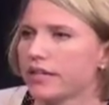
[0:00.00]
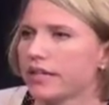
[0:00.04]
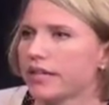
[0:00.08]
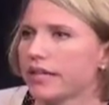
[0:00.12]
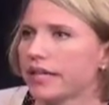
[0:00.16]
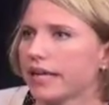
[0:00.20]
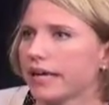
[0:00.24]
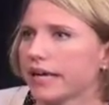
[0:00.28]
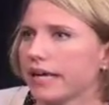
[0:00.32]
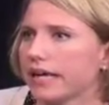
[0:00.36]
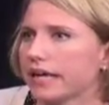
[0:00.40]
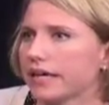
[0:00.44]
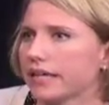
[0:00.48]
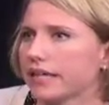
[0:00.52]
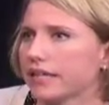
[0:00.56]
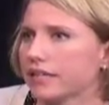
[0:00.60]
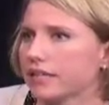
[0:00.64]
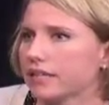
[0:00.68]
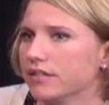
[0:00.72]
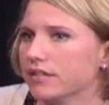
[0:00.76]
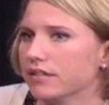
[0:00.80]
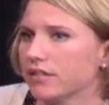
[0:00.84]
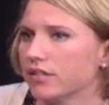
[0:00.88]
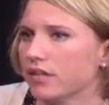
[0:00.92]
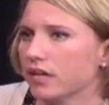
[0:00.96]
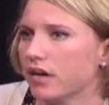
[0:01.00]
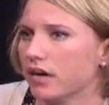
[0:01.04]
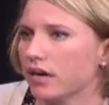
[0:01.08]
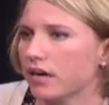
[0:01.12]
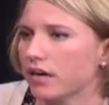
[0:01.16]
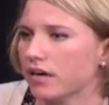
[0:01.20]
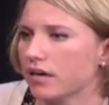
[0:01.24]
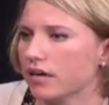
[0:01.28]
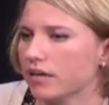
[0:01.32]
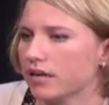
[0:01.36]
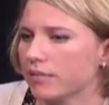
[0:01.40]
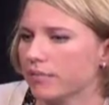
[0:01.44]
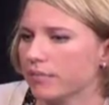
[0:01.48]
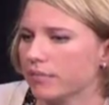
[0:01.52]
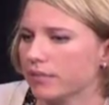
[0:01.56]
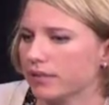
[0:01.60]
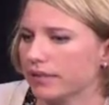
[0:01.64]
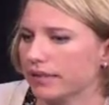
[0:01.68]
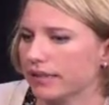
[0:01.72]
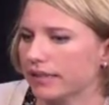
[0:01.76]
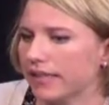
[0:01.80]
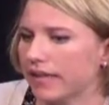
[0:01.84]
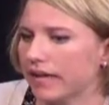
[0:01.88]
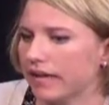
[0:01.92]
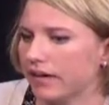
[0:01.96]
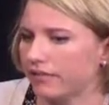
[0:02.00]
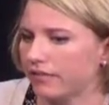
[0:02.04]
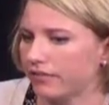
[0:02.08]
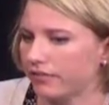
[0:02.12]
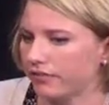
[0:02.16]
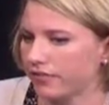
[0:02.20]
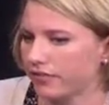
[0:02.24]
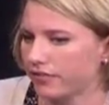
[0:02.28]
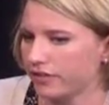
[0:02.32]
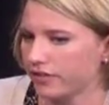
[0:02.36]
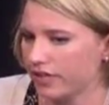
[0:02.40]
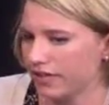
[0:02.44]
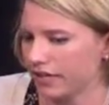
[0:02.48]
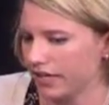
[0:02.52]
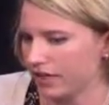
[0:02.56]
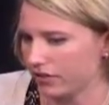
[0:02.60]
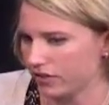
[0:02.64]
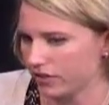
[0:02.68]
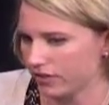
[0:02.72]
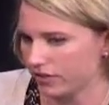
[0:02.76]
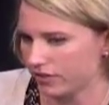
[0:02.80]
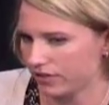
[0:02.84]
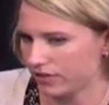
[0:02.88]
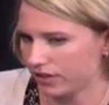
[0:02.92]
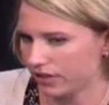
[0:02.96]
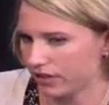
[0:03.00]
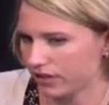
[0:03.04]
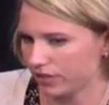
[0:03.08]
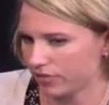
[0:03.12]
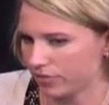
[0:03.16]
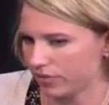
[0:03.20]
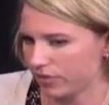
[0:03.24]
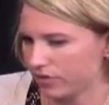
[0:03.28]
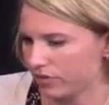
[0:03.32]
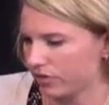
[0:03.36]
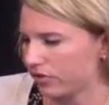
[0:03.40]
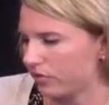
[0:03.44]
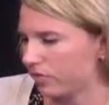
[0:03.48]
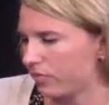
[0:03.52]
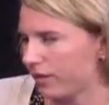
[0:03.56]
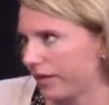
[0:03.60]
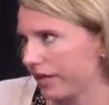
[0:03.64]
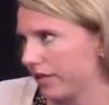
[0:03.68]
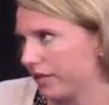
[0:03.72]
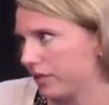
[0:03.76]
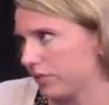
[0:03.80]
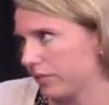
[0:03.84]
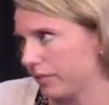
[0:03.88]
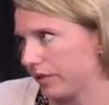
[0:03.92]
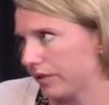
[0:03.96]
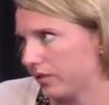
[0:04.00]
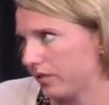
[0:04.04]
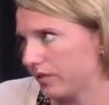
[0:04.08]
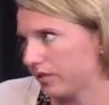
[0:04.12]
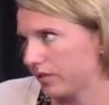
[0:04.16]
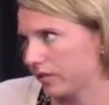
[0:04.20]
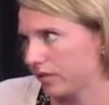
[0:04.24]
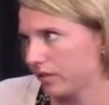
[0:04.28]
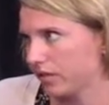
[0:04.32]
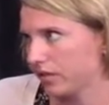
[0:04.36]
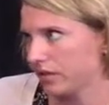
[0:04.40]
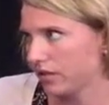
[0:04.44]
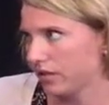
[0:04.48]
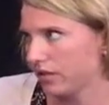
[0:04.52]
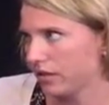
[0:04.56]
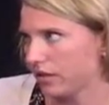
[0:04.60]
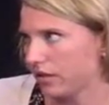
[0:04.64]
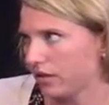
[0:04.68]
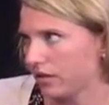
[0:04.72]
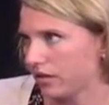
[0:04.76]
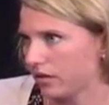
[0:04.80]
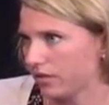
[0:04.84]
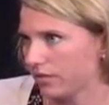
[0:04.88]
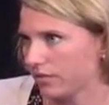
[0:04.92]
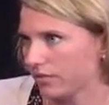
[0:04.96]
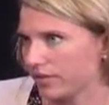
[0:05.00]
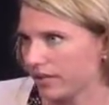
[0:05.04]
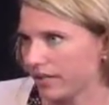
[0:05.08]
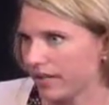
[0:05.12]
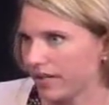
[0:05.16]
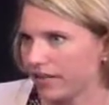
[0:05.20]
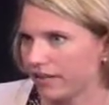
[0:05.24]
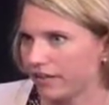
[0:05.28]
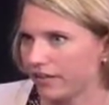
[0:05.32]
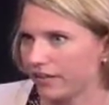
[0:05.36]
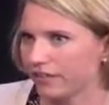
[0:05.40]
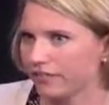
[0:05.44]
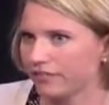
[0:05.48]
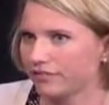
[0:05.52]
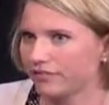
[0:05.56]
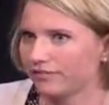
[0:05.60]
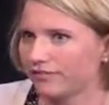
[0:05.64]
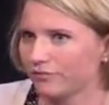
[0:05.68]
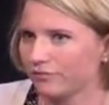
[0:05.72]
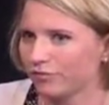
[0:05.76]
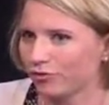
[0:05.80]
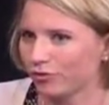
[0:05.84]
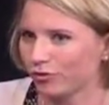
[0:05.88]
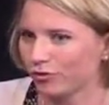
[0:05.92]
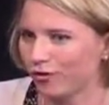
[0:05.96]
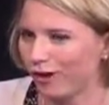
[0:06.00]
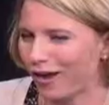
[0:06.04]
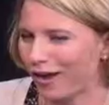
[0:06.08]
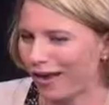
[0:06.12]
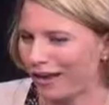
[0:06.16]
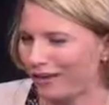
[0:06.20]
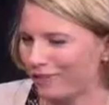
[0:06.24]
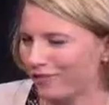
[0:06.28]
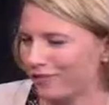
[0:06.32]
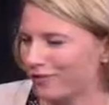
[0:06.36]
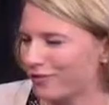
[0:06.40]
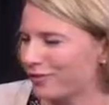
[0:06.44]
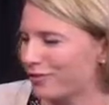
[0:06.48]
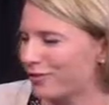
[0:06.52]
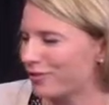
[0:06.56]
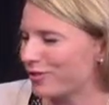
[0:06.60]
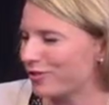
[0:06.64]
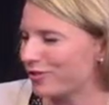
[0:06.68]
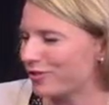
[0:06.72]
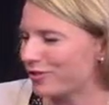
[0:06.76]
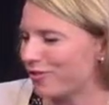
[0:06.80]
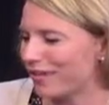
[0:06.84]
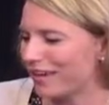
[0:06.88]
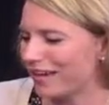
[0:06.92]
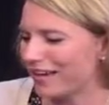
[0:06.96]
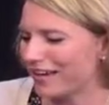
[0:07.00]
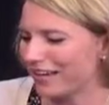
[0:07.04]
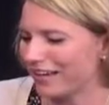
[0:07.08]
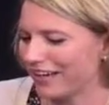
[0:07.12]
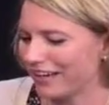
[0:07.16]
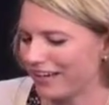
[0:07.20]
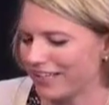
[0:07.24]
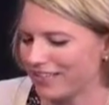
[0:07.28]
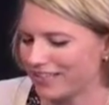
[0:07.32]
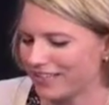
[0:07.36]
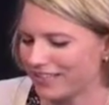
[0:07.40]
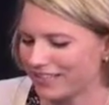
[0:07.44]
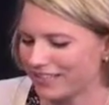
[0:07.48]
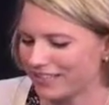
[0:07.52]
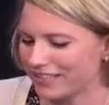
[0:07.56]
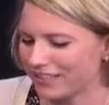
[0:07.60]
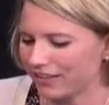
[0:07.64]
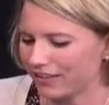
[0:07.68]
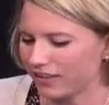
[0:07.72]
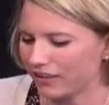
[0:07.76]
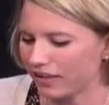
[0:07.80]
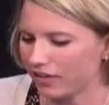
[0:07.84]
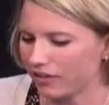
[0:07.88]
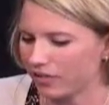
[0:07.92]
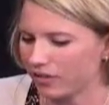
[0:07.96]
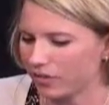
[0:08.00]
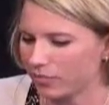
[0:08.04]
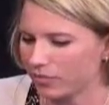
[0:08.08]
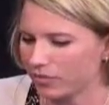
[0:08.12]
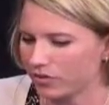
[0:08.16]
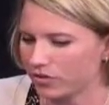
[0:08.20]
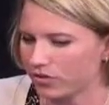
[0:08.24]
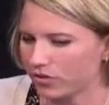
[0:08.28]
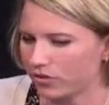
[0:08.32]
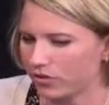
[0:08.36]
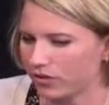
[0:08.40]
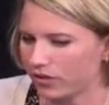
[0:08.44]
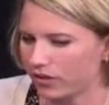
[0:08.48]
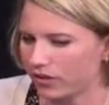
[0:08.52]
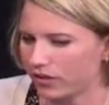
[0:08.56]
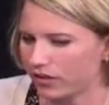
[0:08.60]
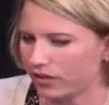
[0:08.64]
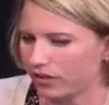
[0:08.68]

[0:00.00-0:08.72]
And left the agency to pursue management. So I had a drive to do that, and I didn't see a lot of opportunity